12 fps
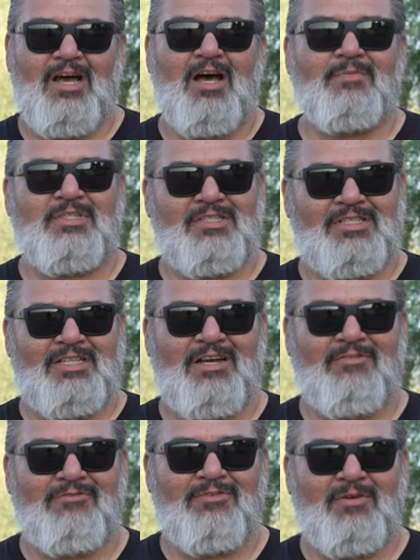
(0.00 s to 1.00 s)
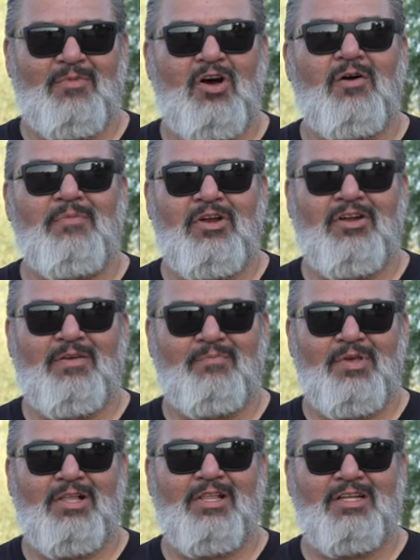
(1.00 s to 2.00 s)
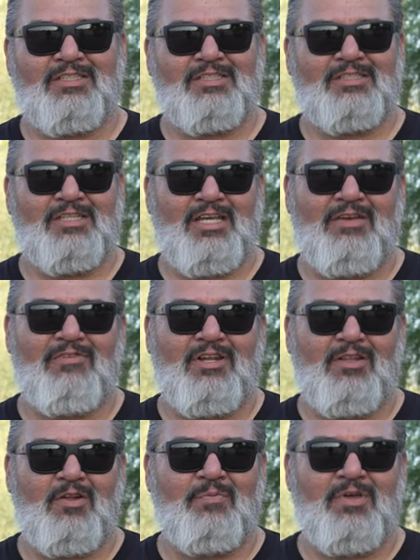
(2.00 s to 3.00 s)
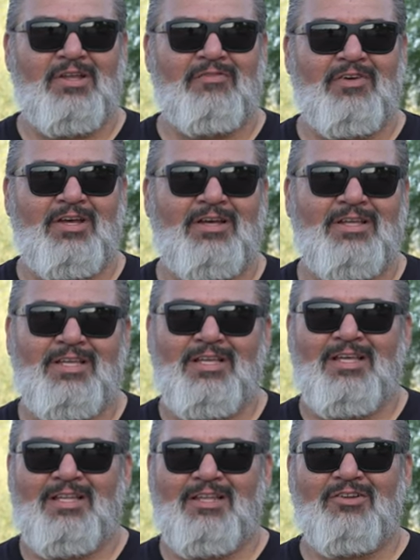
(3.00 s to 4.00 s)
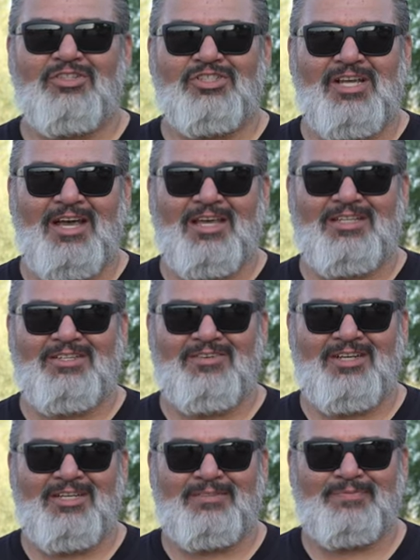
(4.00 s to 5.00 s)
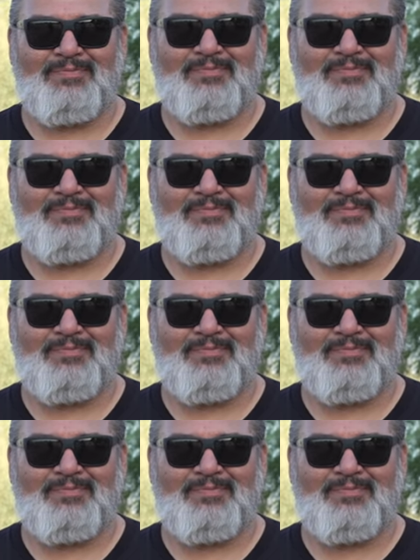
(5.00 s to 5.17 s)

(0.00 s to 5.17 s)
knobs and stuff from All American Billet just to give it a little bit of a little shine to it.